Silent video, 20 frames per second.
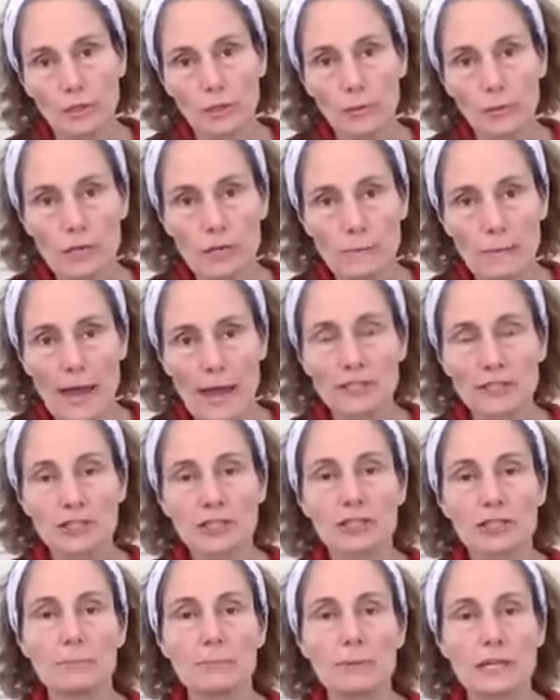you would
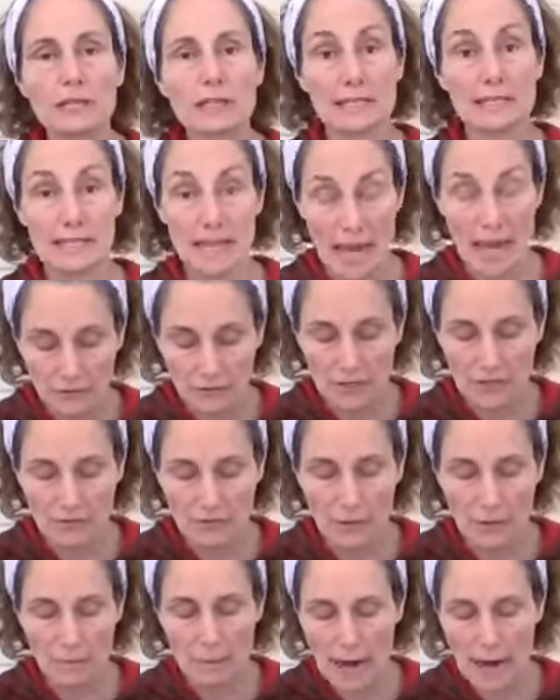imagine to be the staves
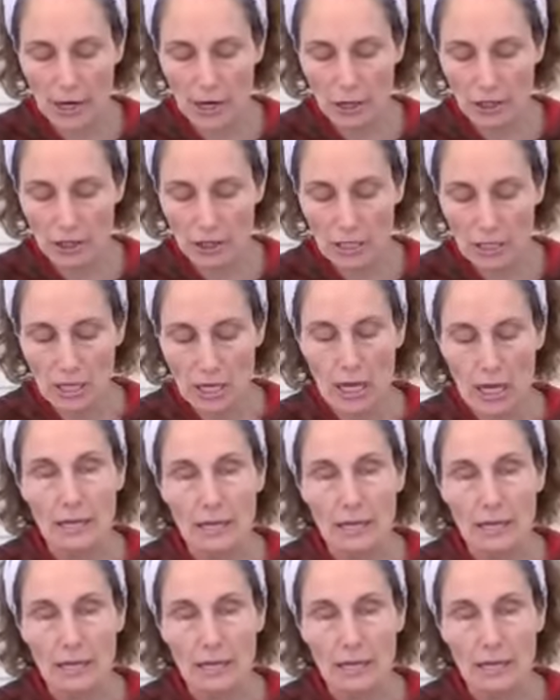of the barrel,